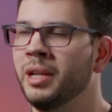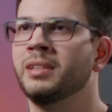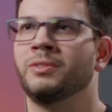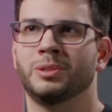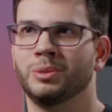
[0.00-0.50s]
many
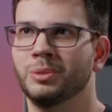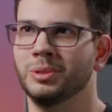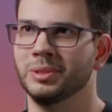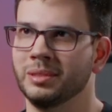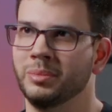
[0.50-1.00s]
different
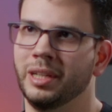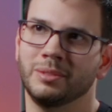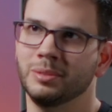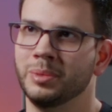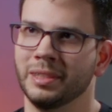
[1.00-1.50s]
tools in my
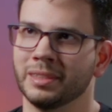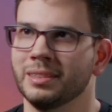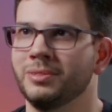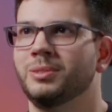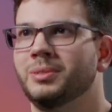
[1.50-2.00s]
toolbox, if
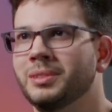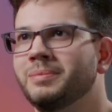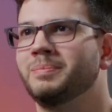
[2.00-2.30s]
you will.